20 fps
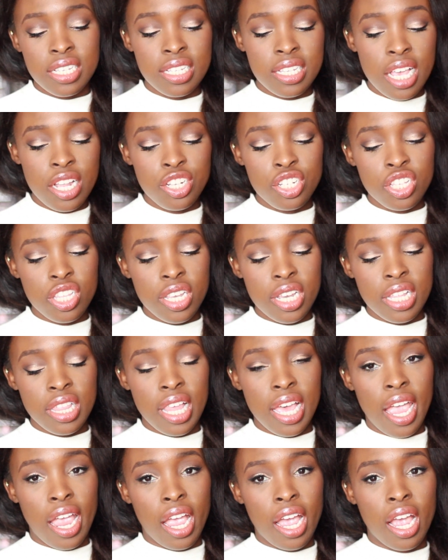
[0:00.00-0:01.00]
essentially
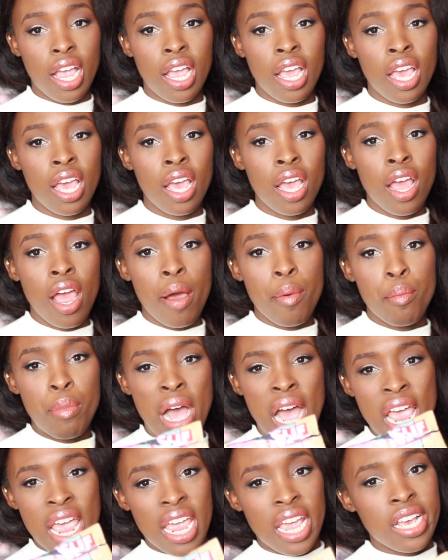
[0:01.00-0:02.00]
like
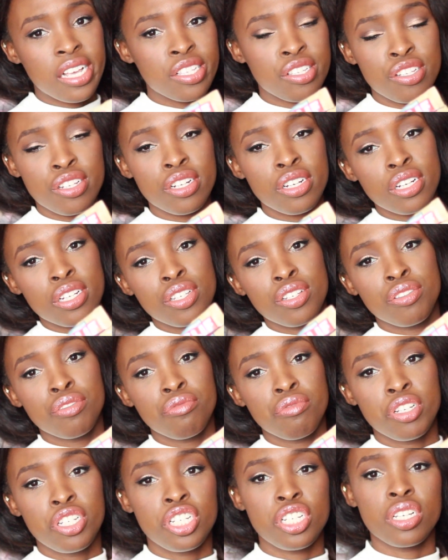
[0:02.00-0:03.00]
my answer to
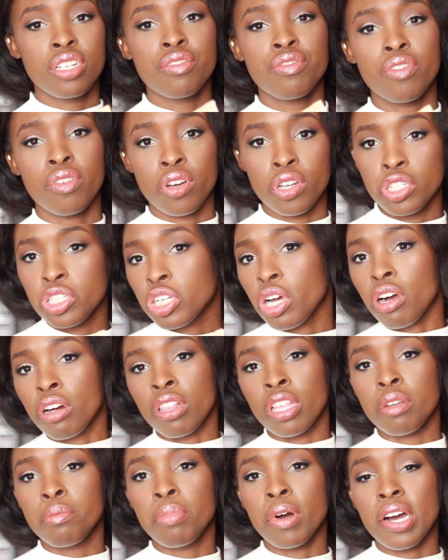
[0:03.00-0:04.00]
reaching for a
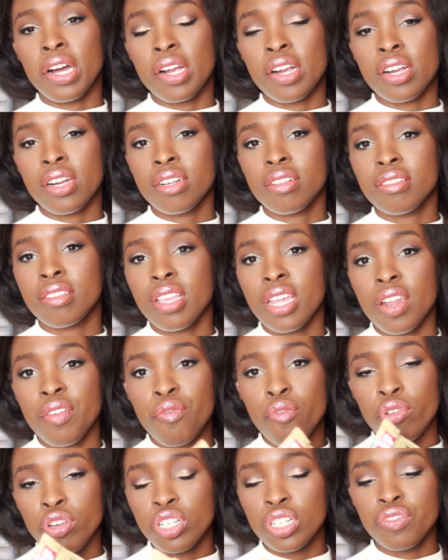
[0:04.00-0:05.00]
chocolate bar. Instead
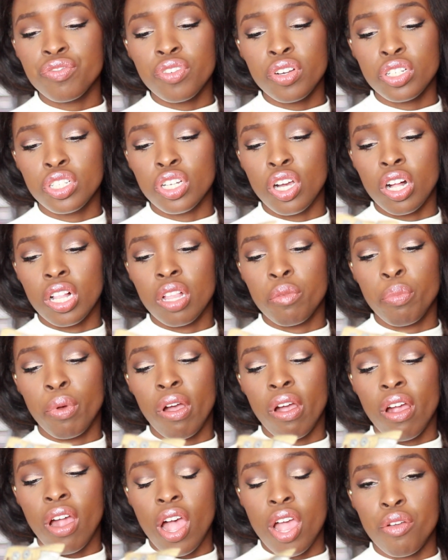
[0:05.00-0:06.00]
of reaching for a chocolate
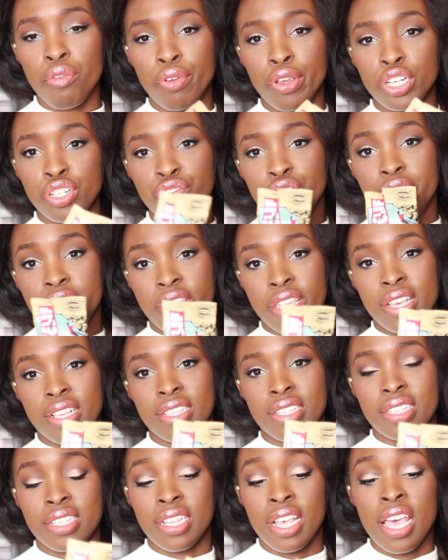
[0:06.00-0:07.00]
bar, I reach for
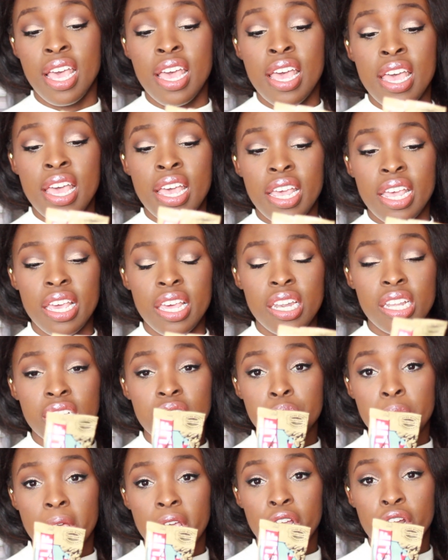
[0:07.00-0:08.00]
this. It
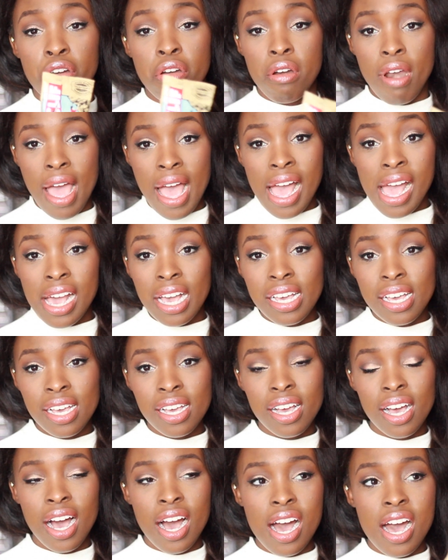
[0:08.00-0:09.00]
is my crack.
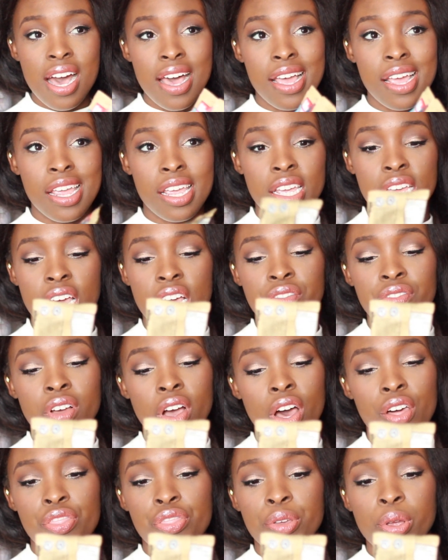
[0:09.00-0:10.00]
I have
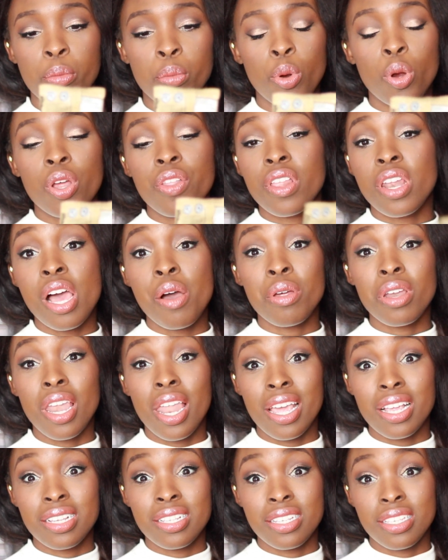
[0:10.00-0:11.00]
gone through more than I would
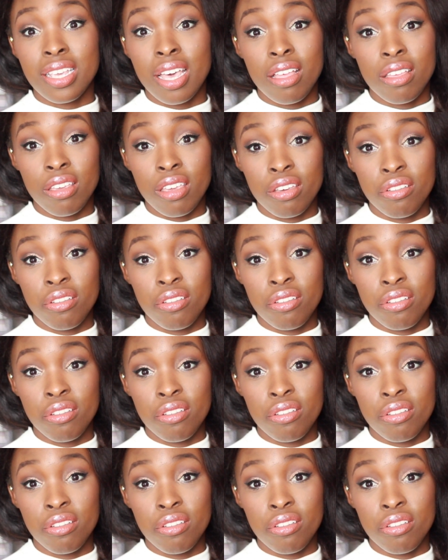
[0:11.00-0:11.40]
like to tell